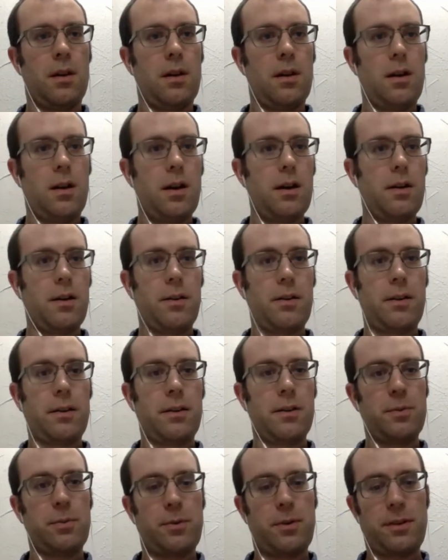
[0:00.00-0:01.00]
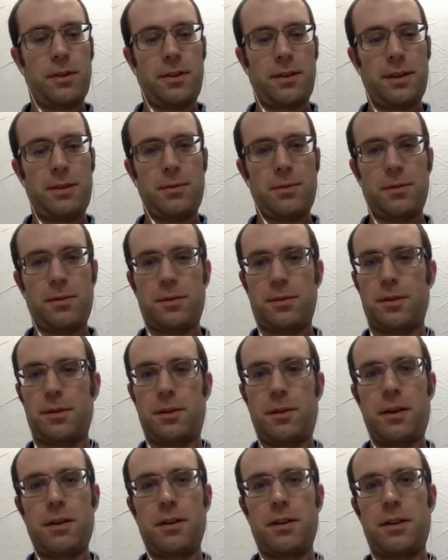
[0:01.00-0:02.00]
No, not at this point. I think that was a
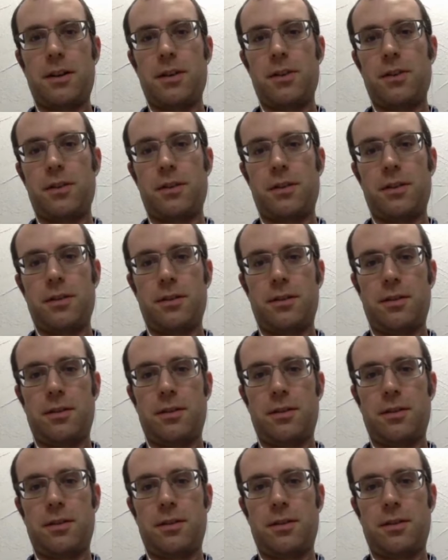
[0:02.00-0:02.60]
great discussion.